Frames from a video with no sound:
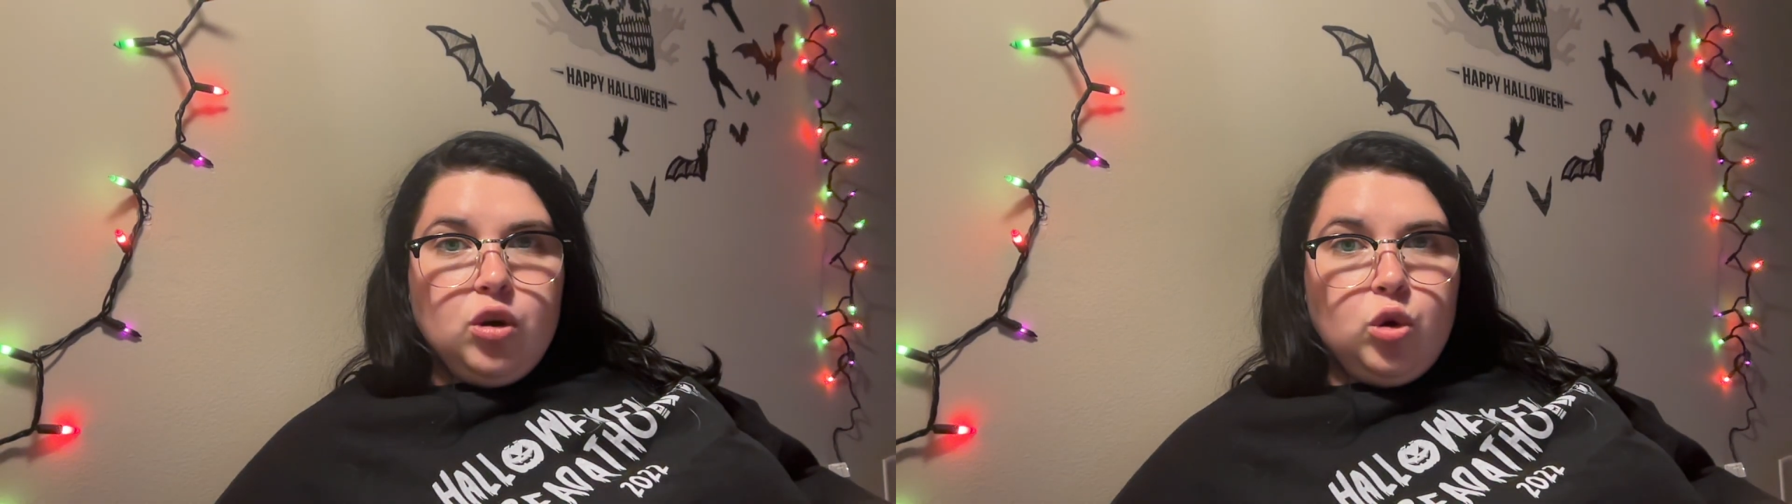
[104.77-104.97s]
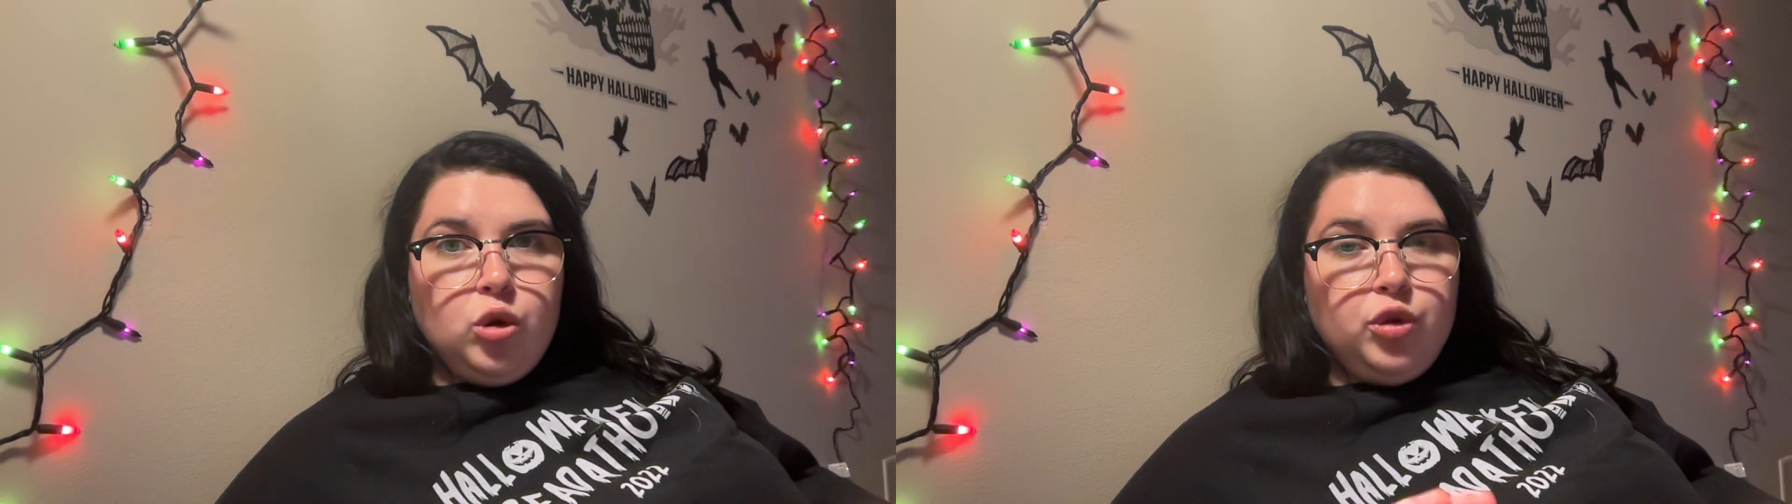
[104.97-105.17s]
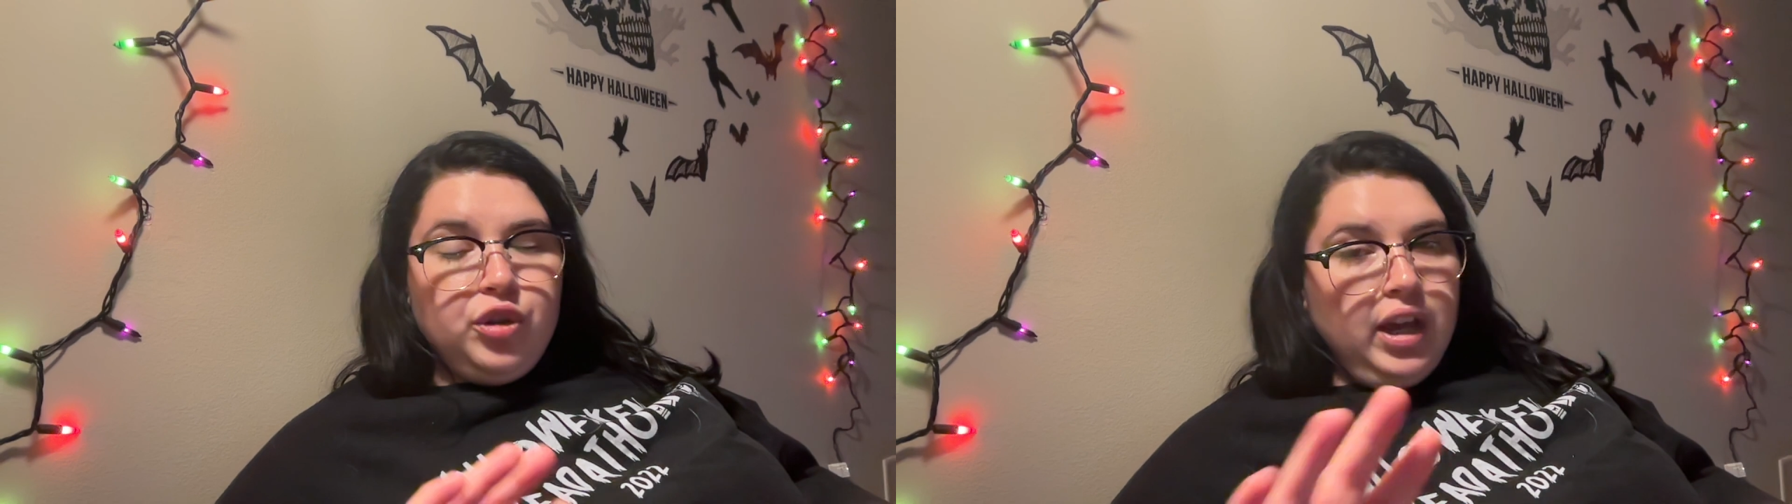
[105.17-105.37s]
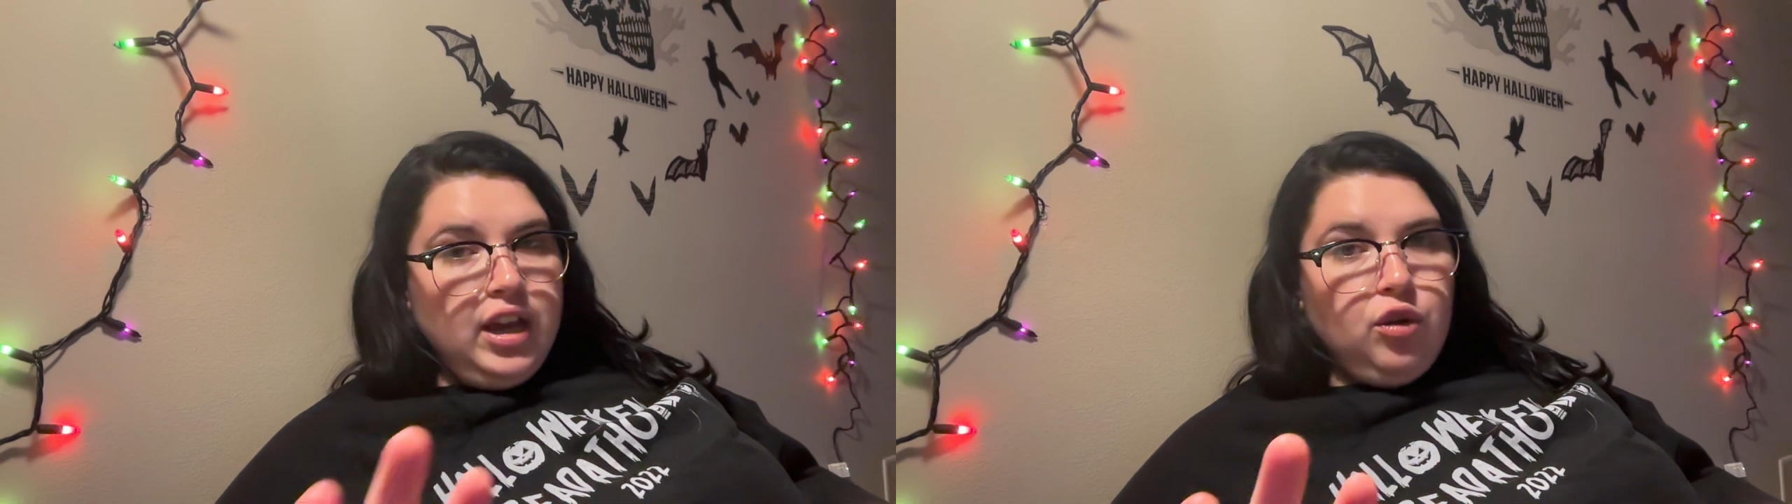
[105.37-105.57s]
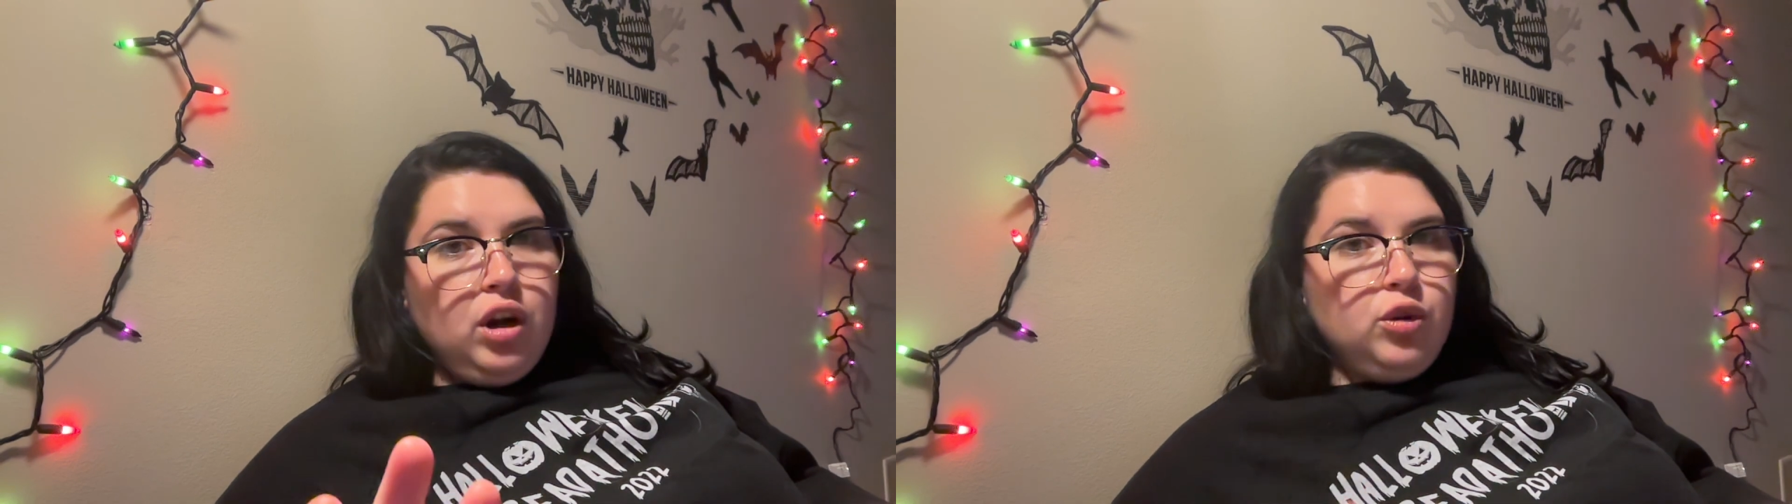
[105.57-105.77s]
all the
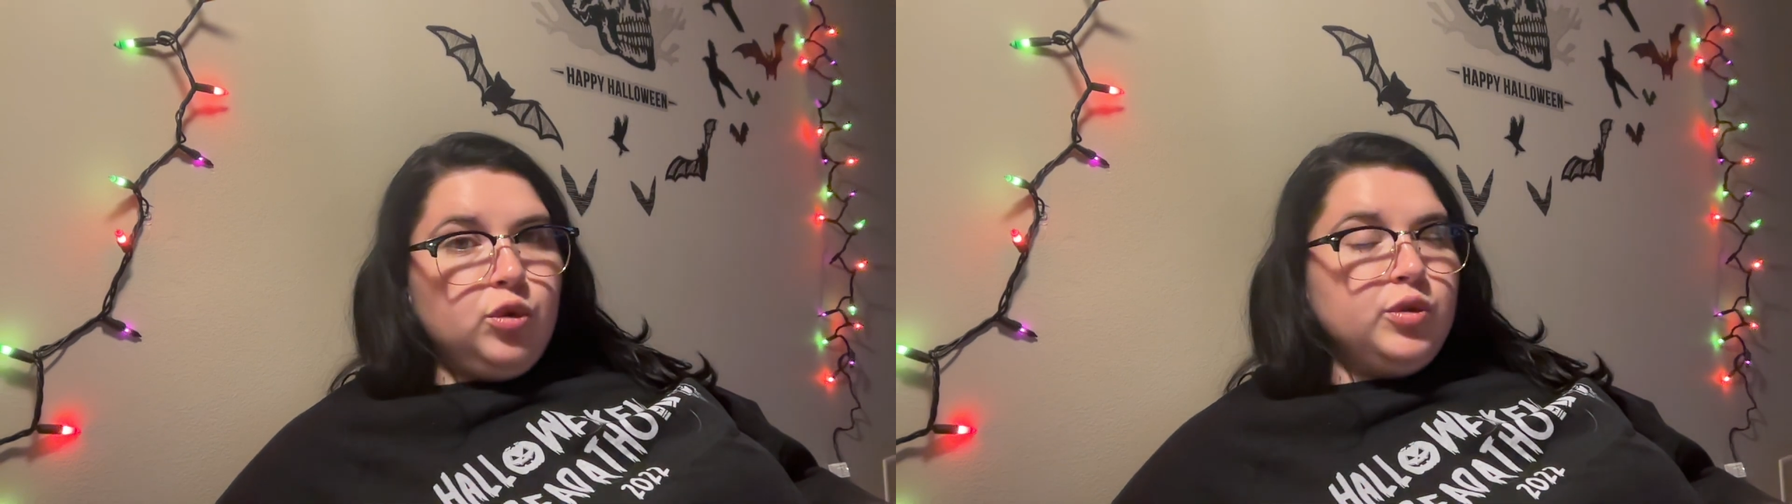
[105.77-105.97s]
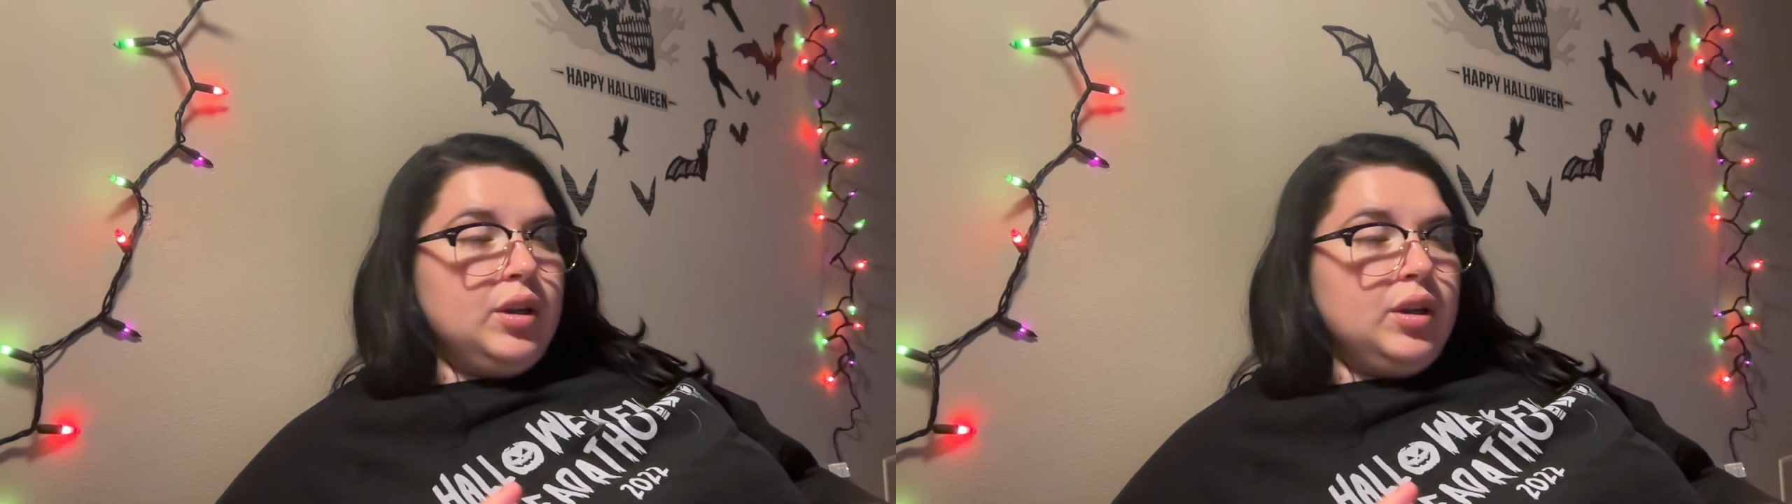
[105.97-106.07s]
Kane Chronicles